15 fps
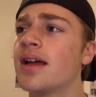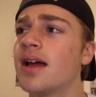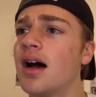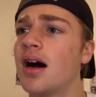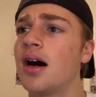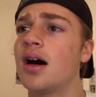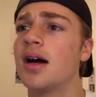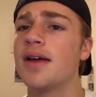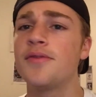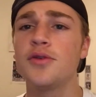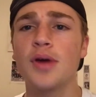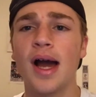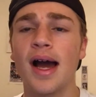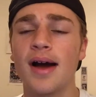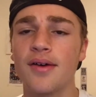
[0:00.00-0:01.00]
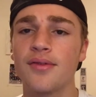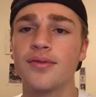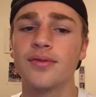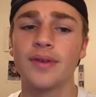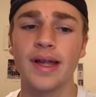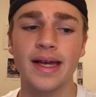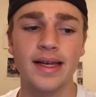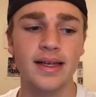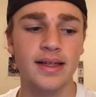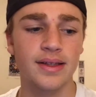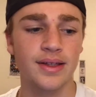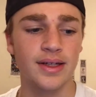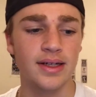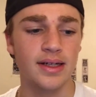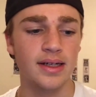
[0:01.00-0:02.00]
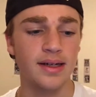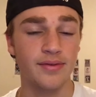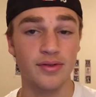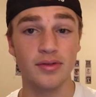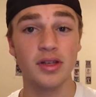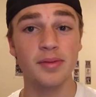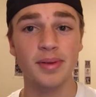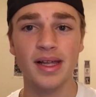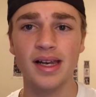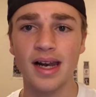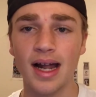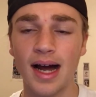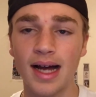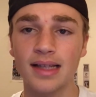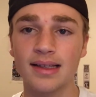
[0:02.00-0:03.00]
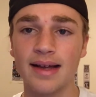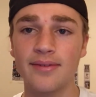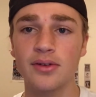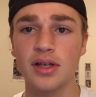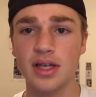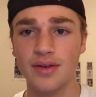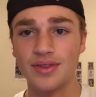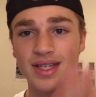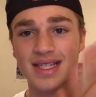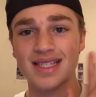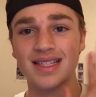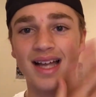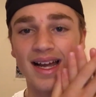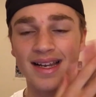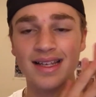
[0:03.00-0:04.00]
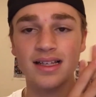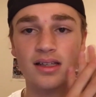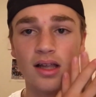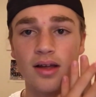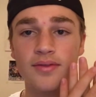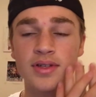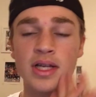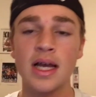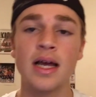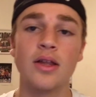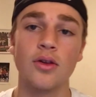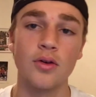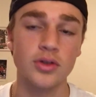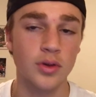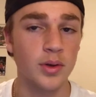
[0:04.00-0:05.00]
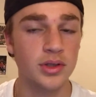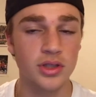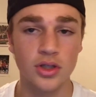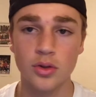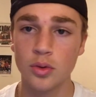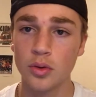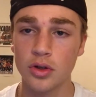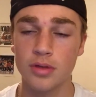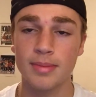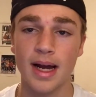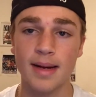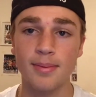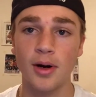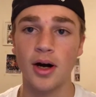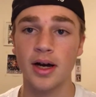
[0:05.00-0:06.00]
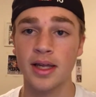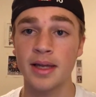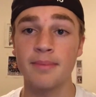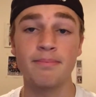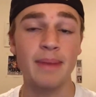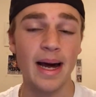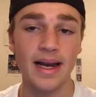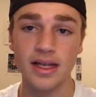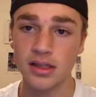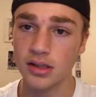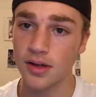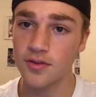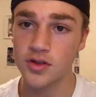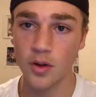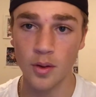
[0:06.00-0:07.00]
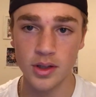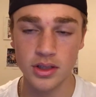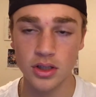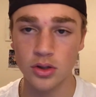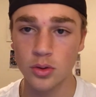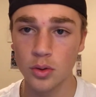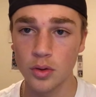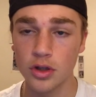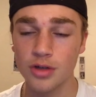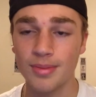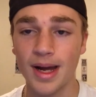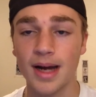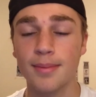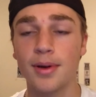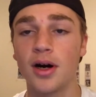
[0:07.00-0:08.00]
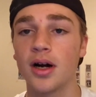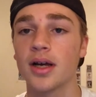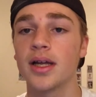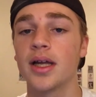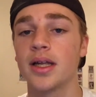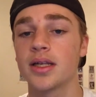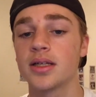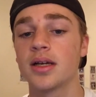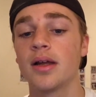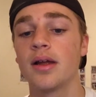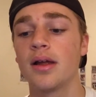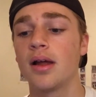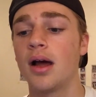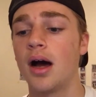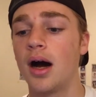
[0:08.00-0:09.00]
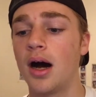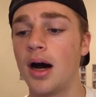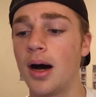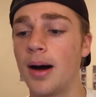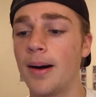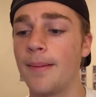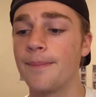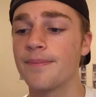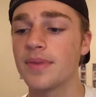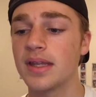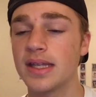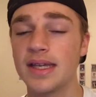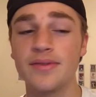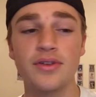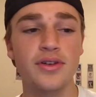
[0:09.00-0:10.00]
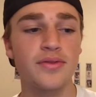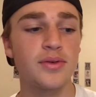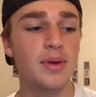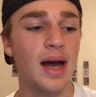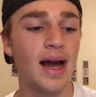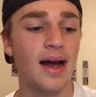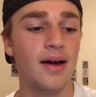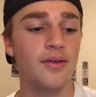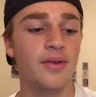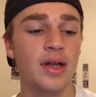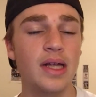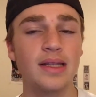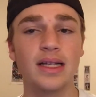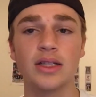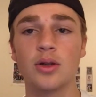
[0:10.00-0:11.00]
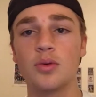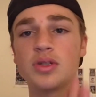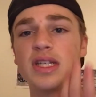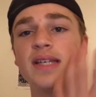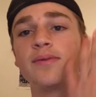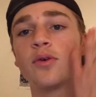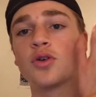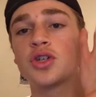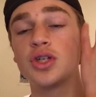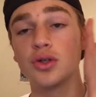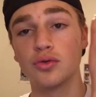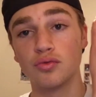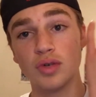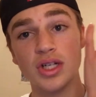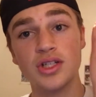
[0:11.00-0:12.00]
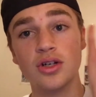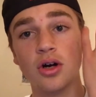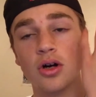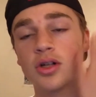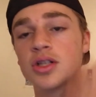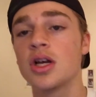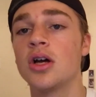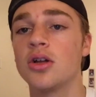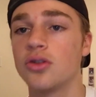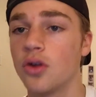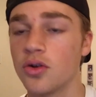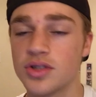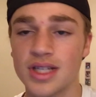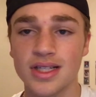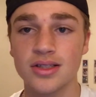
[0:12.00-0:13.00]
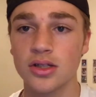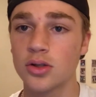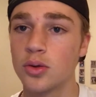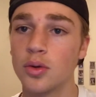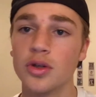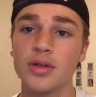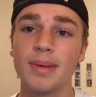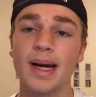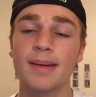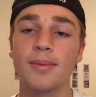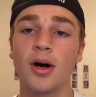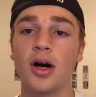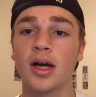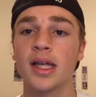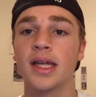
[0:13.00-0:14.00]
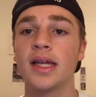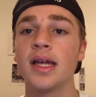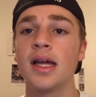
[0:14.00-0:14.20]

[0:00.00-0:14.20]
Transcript: if you have like if you're really playing at a high level and you have the sliding gloves, those always look cool in the back pocket. Batting gloves always look cool in the back pocket. Even if you have like those Evo Shield wrist guards, those things look cool in the back pocket.